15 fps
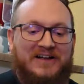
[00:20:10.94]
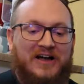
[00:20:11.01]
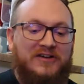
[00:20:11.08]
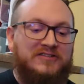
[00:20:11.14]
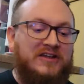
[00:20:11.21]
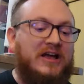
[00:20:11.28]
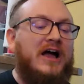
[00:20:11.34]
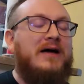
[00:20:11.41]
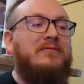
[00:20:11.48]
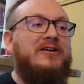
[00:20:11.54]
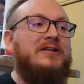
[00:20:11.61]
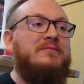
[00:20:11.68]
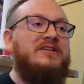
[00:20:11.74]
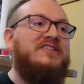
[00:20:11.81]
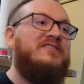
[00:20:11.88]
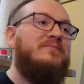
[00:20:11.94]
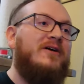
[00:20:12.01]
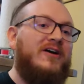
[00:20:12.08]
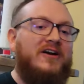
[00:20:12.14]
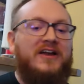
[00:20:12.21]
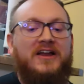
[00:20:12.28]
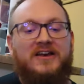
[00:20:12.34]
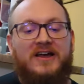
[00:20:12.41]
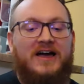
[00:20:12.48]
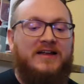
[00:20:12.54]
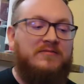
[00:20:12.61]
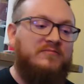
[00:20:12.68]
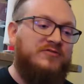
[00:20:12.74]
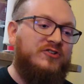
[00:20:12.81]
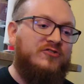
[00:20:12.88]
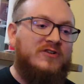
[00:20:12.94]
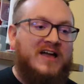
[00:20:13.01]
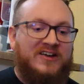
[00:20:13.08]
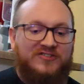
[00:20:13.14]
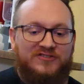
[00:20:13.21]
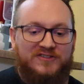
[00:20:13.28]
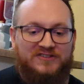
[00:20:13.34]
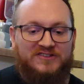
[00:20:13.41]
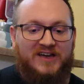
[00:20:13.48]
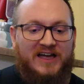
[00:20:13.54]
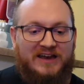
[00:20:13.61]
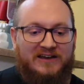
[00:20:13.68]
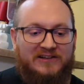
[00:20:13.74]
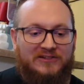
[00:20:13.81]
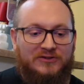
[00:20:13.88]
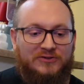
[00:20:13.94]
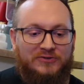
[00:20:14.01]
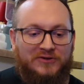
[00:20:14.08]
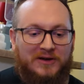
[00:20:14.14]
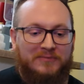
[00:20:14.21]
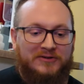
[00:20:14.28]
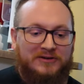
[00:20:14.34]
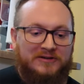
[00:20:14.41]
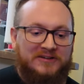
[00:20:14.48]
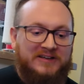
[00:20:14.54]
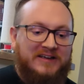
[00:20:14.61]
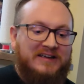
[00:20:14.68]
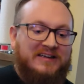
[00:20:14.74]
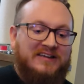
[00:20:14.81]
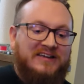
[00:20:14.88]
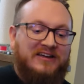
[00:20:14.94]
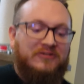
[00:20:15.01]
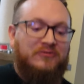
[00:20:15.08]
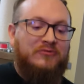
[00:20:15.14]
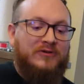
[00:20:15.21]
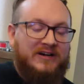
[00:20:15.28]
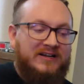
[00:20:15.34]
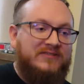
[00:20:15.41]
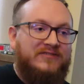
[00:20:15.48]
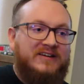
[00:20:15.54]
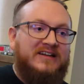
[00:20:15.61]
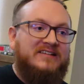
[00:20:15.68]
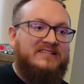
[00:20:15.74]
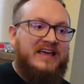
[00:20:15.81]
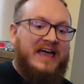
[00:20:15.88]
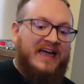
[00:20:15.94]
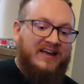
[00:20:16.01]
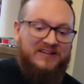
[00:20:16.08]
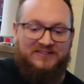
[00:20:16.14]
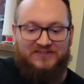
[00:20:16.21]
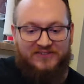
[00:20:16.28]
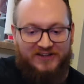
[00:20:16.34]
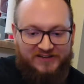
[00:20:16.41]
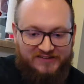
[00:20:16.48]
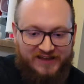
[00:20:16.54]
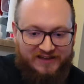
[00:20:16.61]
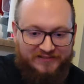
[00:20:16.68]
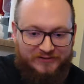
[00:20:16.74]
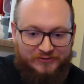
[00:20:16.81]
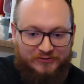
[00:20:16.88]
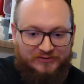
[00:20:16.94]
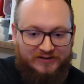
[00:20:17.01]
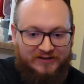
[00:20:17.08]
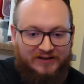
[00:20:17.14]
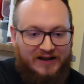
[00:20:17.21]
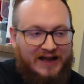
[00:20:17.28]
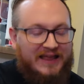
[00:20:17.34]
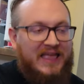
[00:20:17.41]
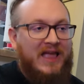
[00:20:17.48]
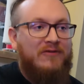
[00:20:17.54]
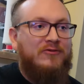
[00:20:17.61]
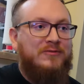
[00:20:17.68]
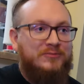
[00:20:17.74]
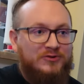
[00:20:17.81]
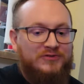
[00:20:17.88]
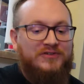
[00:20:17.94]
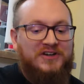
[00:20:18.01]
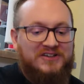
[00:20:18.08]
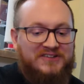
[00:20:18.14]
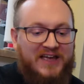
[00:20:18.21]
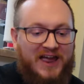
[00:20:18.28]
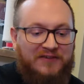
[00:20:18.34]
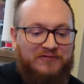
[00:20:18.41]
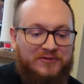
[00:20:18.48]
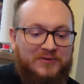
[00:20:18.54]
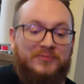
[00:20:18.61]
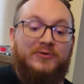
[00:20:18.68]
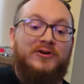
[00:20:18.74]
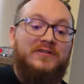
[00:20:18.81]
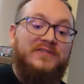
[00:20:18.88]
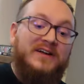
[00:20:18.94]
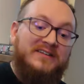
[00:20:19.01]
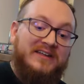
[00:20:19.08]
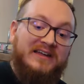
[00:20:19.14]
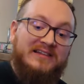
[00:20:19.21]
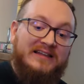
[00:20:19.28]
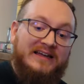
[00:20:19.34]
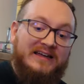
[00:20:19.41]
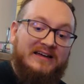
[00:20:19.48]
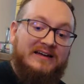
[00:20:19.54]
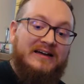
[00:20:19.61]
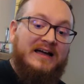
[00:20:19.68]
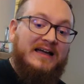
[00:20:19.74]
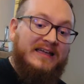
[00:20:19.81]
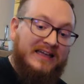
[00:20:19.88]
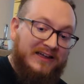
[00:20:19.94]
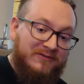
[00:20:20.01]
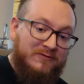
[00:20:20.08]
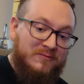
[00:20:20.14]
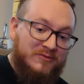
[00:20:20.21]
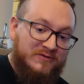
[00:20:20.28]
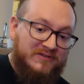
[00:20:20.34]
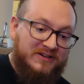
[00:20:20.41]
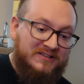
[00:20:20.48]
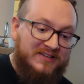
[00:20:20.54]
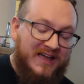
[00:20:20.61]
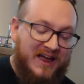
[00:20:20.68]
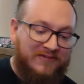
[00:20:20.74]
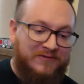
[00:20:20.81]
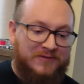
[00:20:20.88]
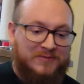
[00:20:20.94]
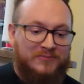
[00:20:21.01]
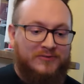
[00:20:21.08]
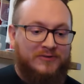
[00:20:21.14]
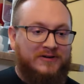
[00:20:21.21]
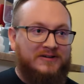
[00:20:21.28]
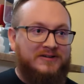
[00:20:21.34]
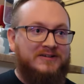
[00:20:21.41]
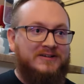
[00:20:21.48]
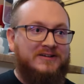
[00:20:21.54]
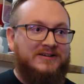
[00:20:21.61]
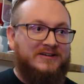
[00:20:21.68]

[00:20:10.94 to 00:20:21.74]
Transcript: I was like, I'm going to be smart and not crash this guy into Luke. I'm going to get rid of an attack, because if I attack Luke, I can't remove an attack from the board. If I attack Leia, I can remove an attack from the board.